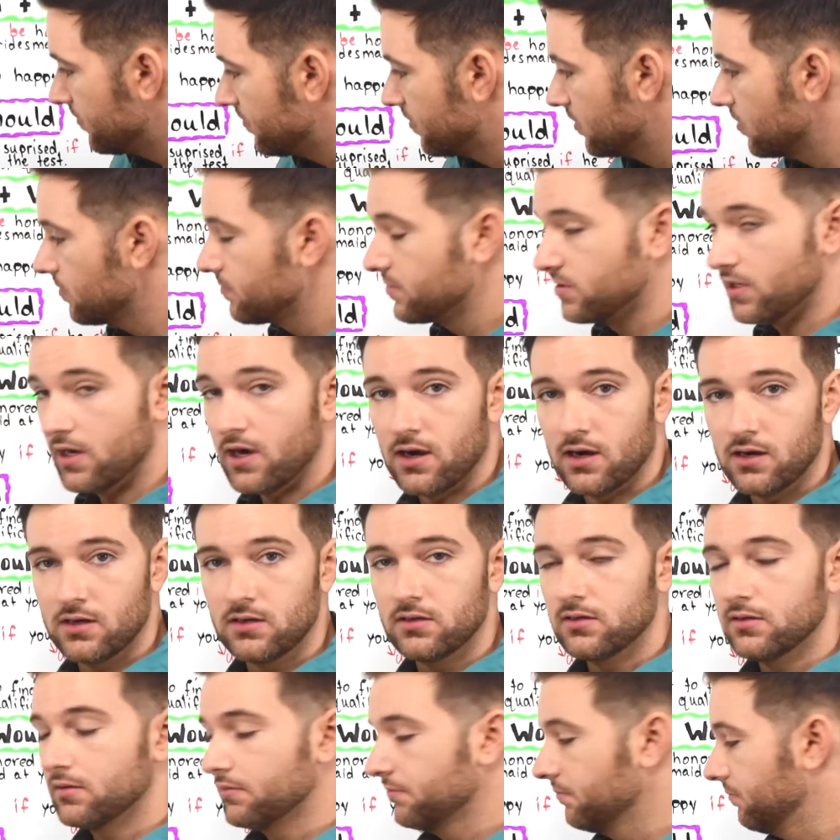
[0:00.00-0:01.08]
verbs
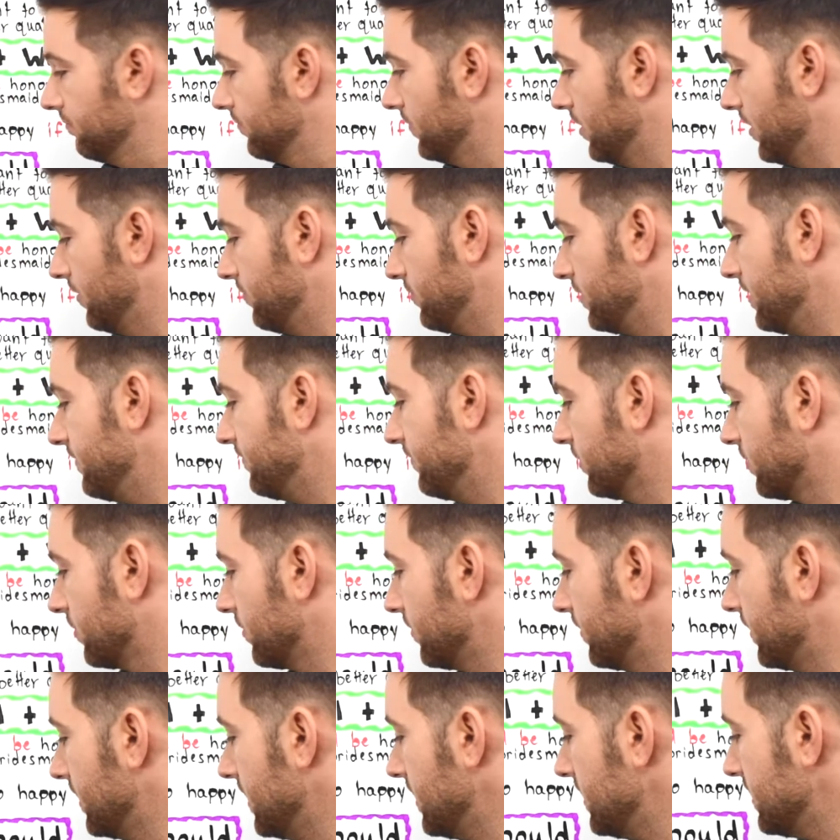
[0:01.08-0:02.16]
are, and we've
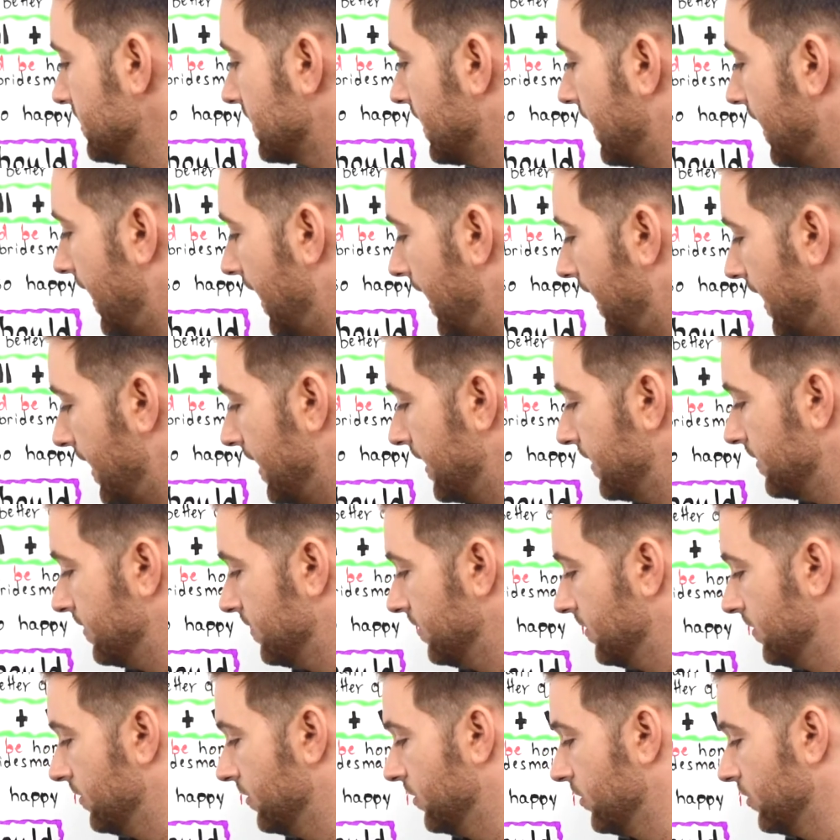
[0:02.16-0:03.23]
learned these, can,
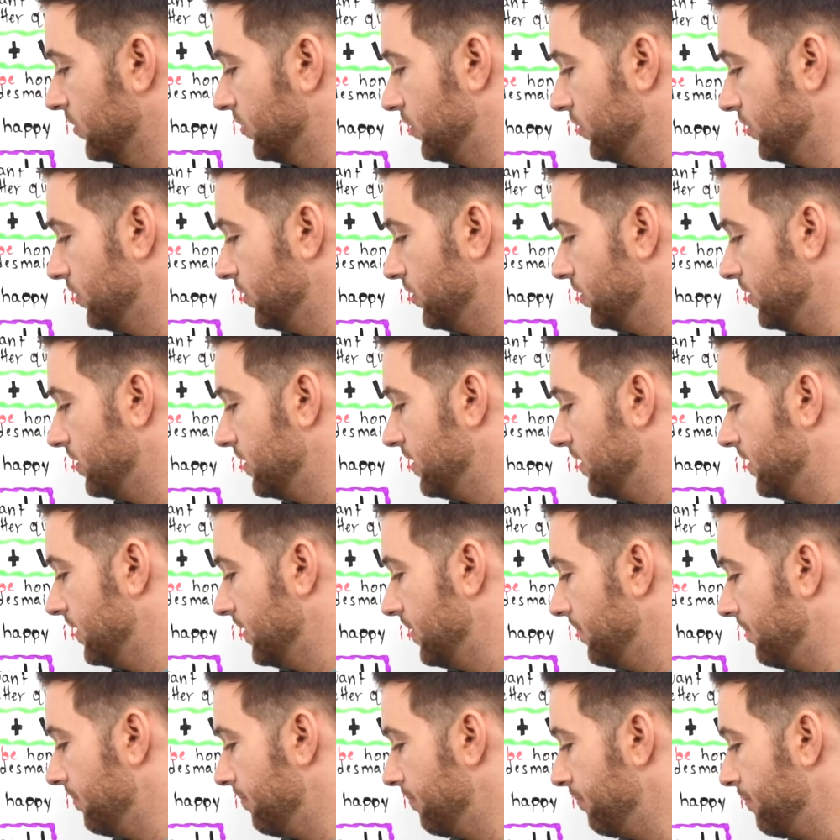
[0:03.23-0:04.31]
could,
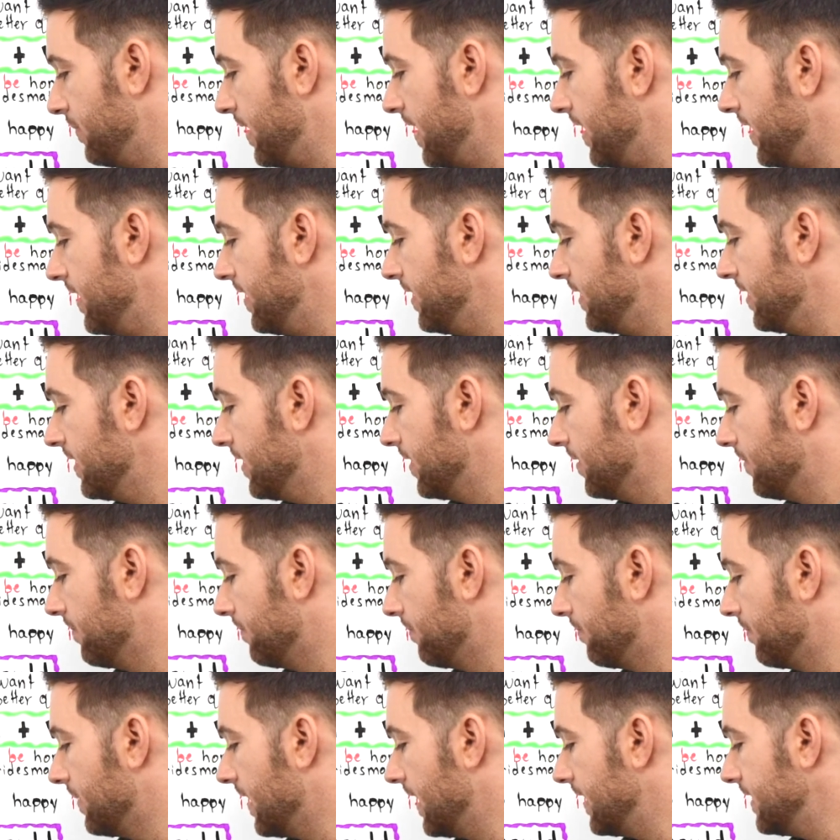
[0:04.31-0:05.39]
may,
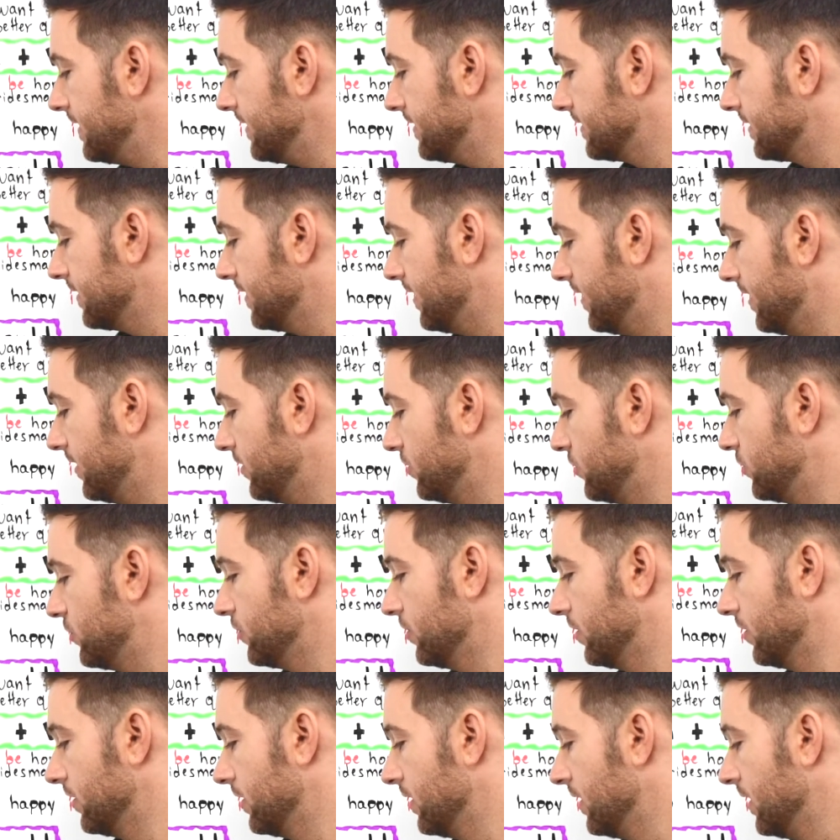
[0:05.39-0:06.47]
might, and
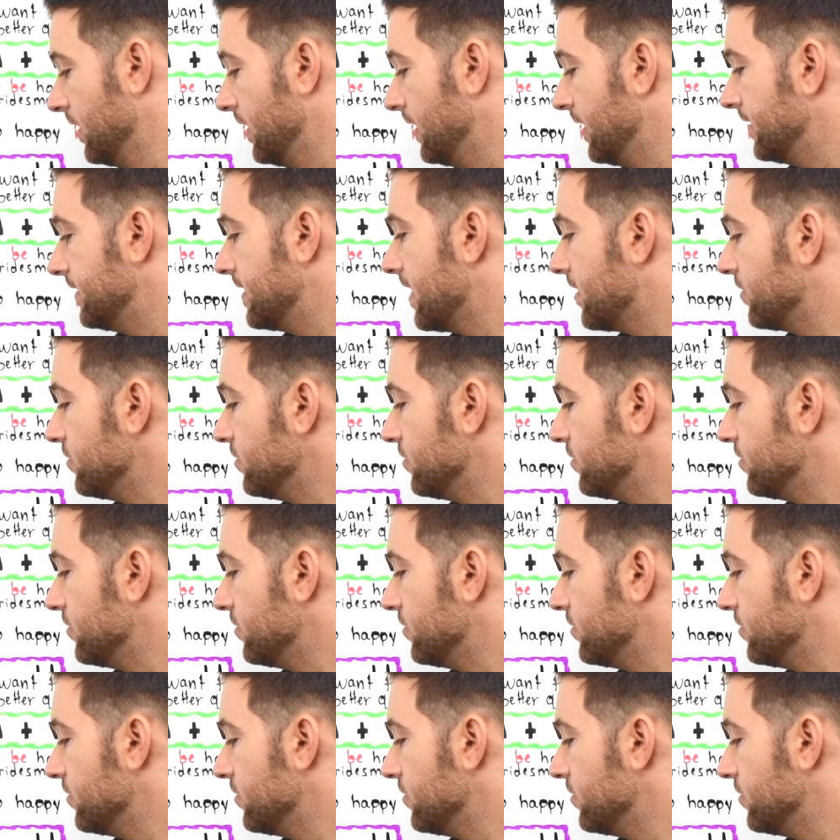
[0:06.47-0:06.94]
should. Now